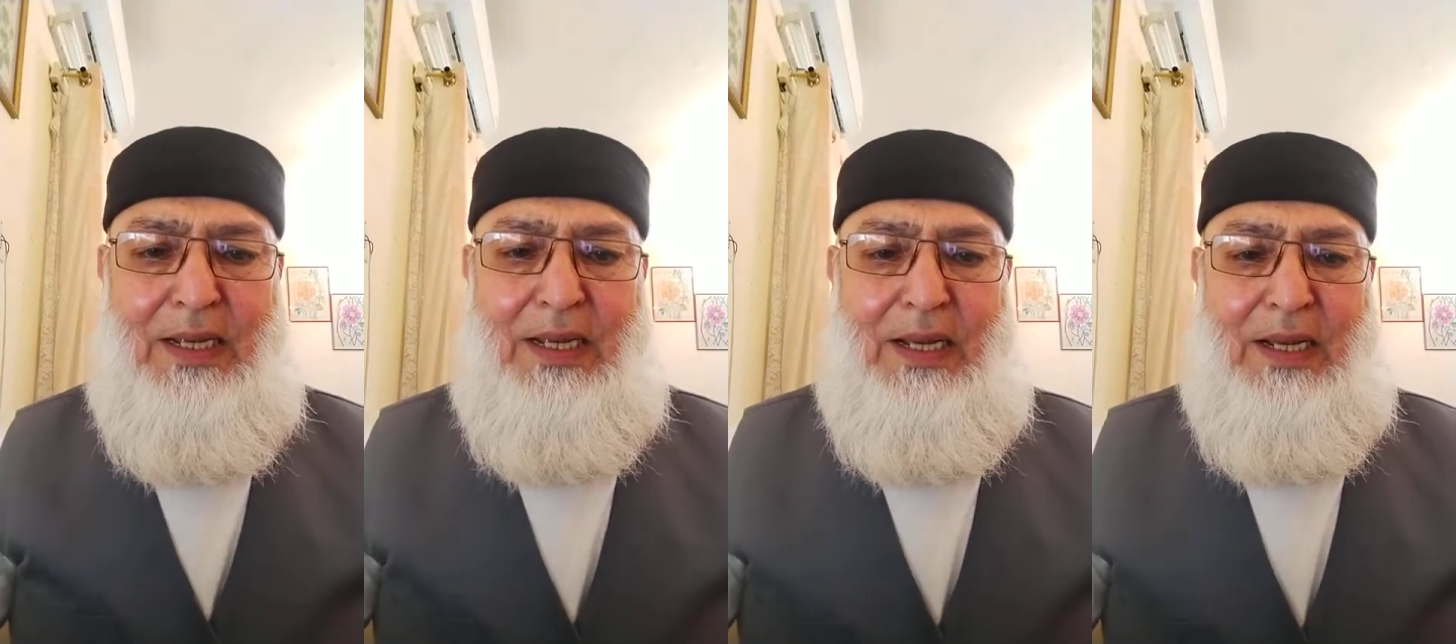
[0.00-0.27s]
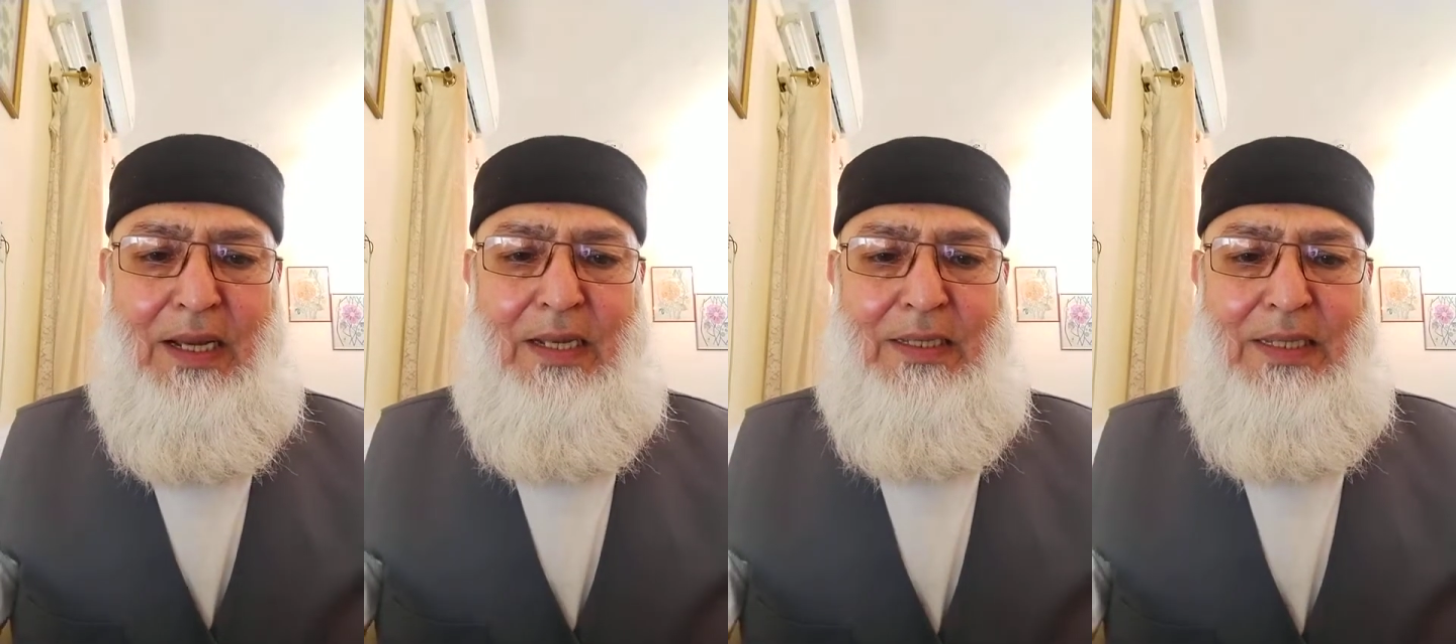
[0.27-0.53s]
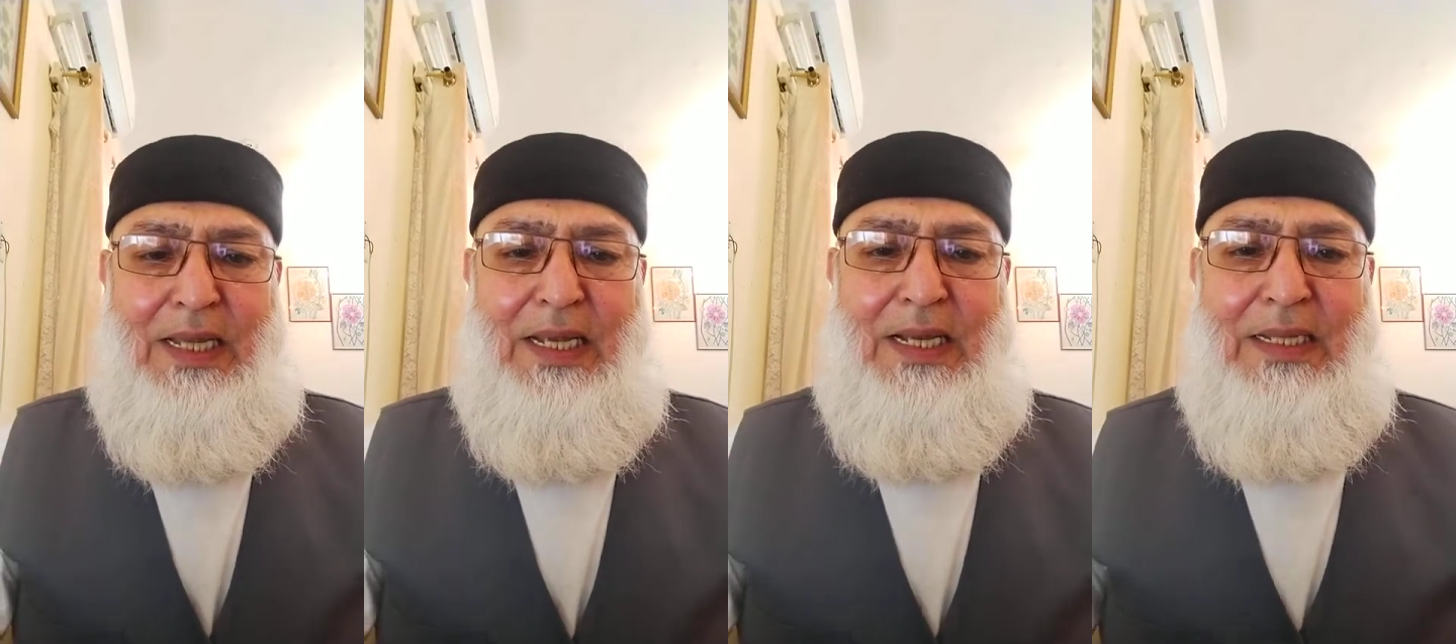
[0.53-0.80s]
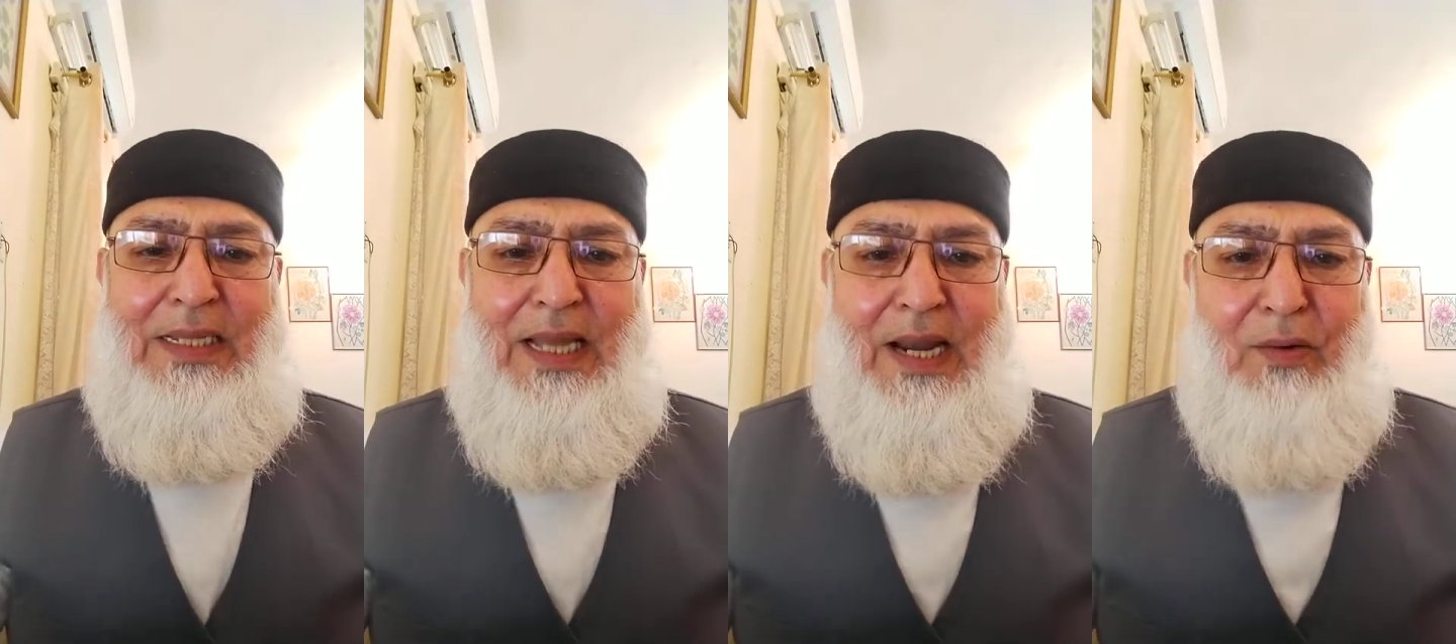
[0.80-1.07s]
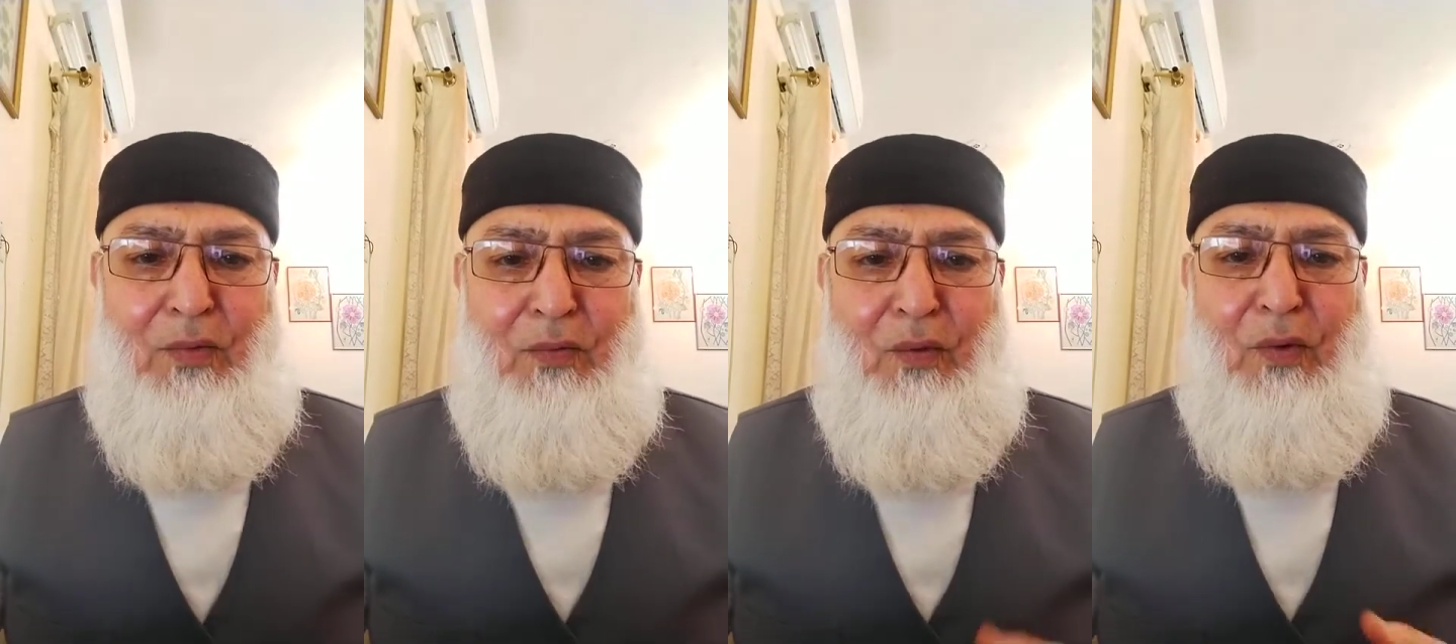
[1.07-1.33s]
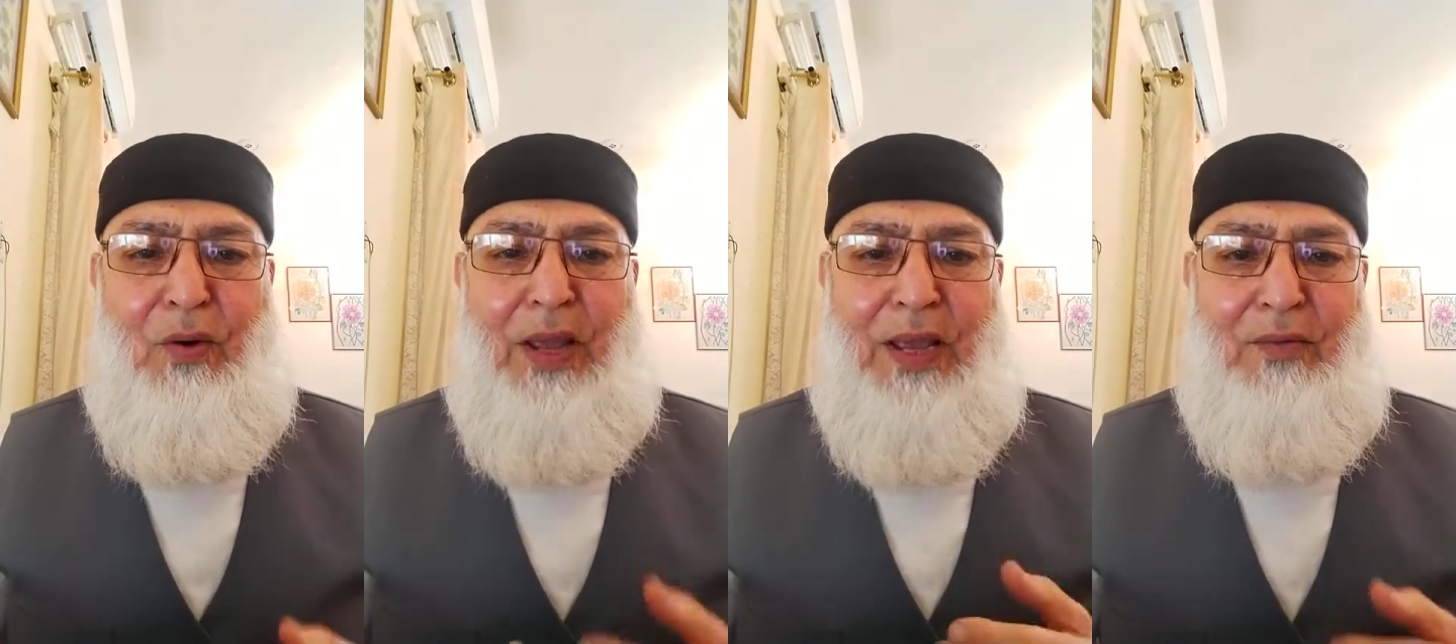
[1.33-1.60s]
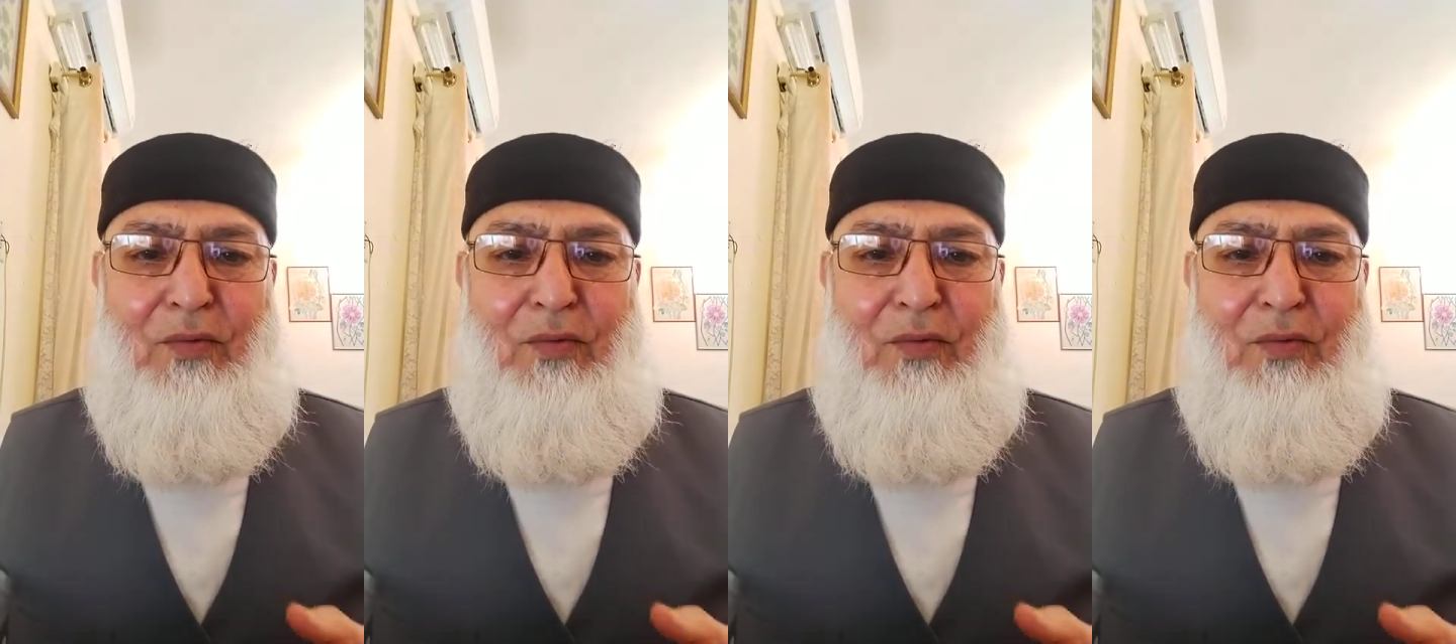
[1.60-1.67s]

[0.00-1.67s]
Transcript: think that a